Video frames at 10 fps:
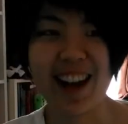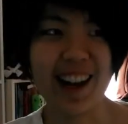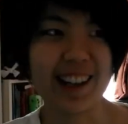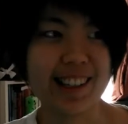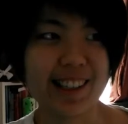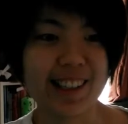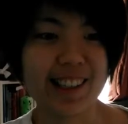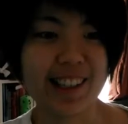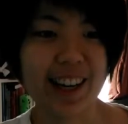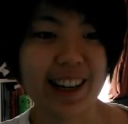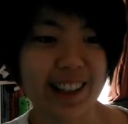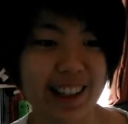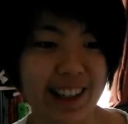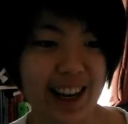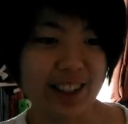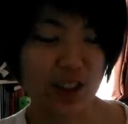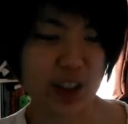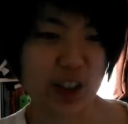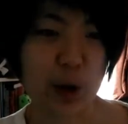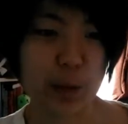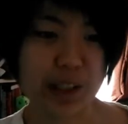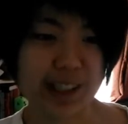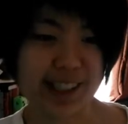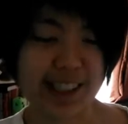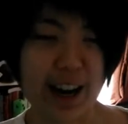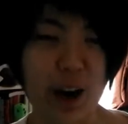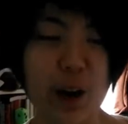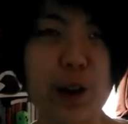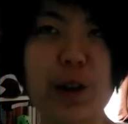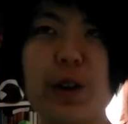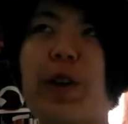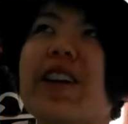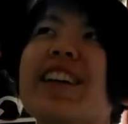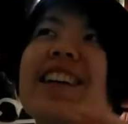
And I think that just opens a whole